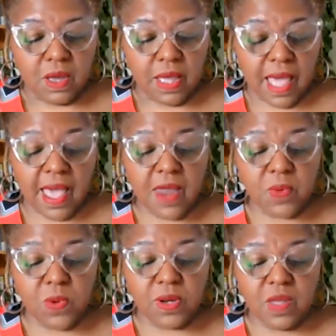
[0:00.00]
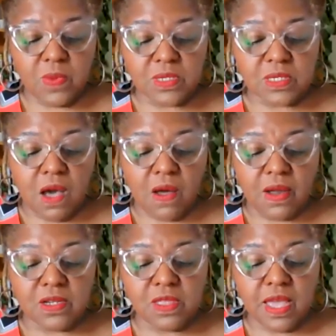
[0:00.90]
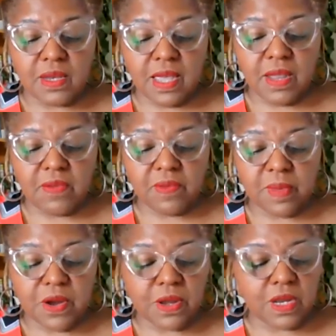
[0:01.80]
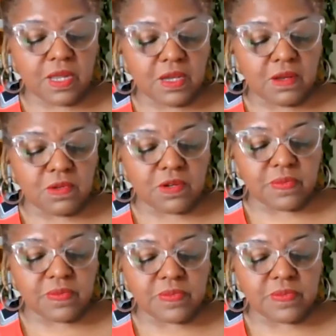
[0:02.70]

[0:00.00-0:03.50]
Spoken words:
had when he was talking to that Native American elder.